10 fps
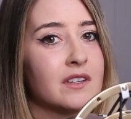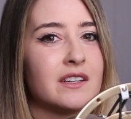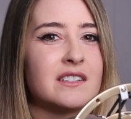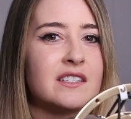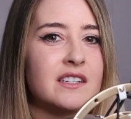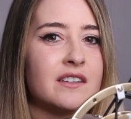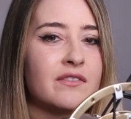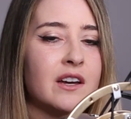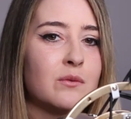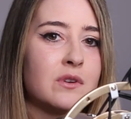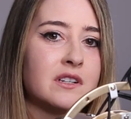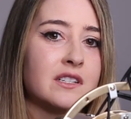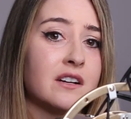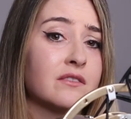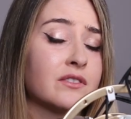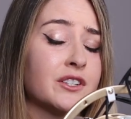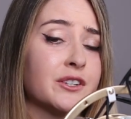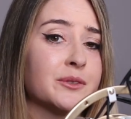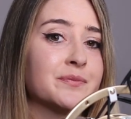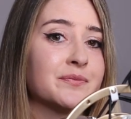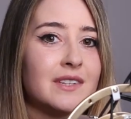and see if that works out for you.